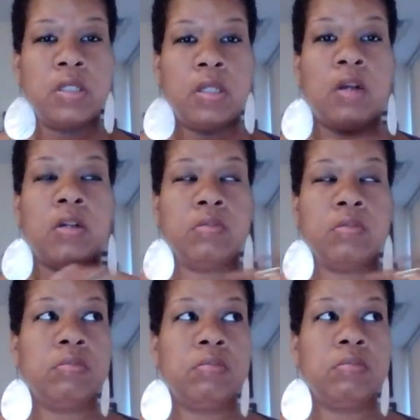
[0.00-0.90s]
are
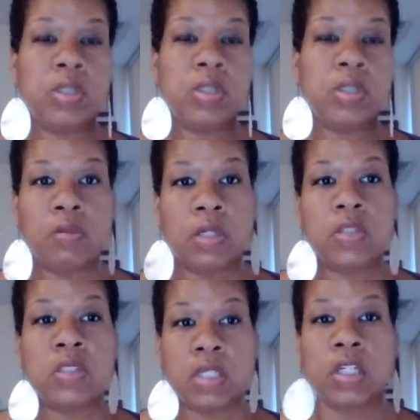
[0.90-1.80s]
pretty literally
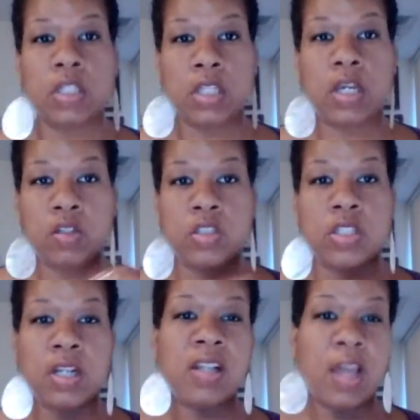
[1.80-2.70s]
sucking the
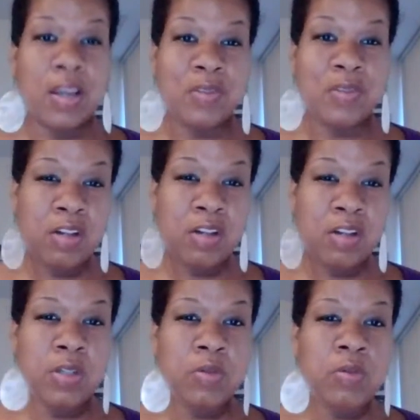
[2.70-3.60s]
energetic life out of
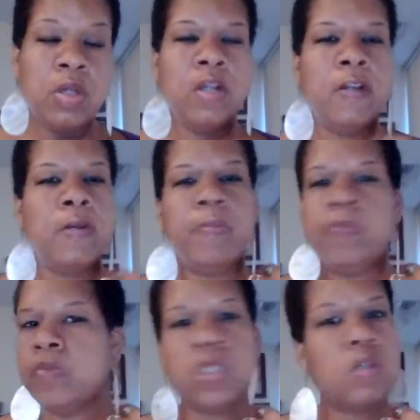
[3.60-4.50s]
you.
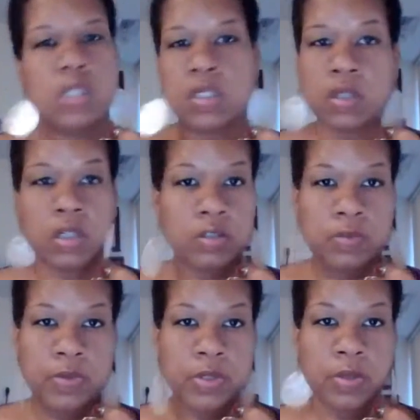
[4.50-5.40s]
Those things aren't
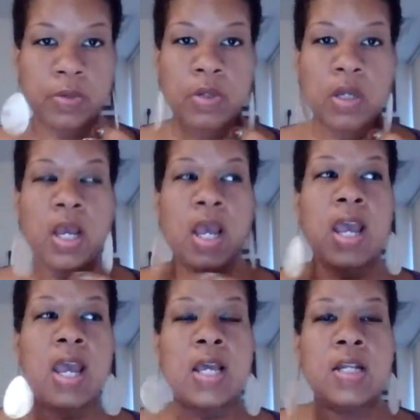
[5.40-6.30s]
good for you.
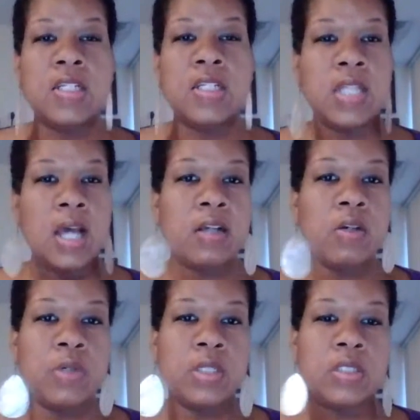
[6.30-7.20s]
And it's not
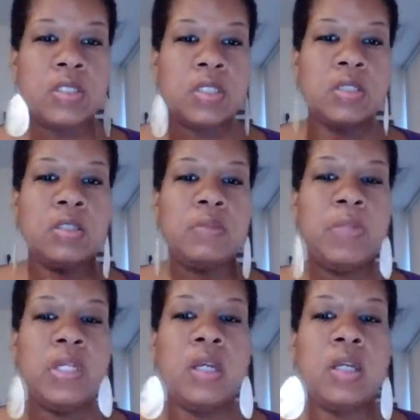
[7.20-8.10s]
going to,
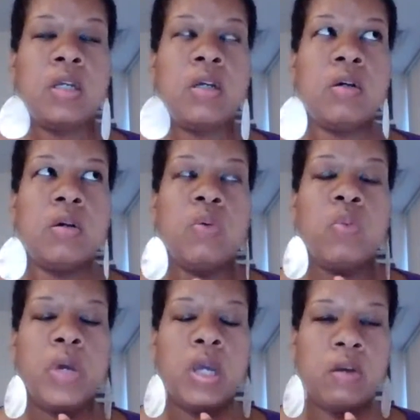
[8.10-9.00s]
being
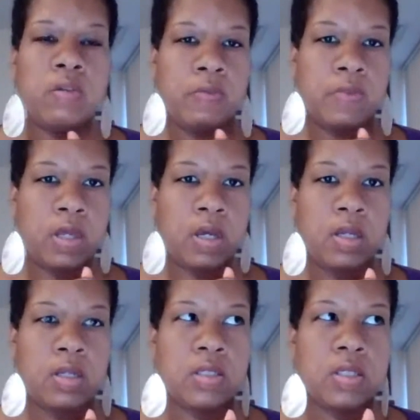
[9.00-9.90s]
aware of that
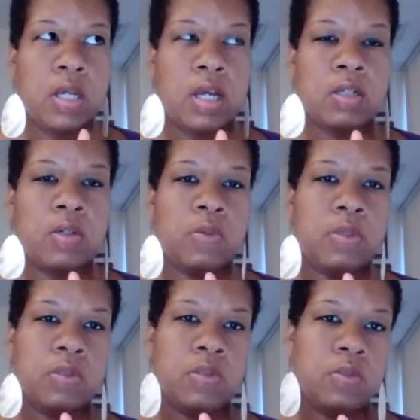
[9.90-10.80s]
is not
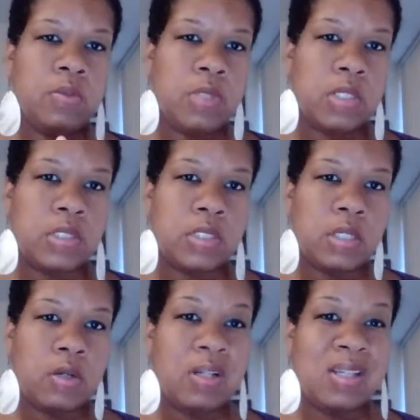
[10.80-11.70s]
going to necessarily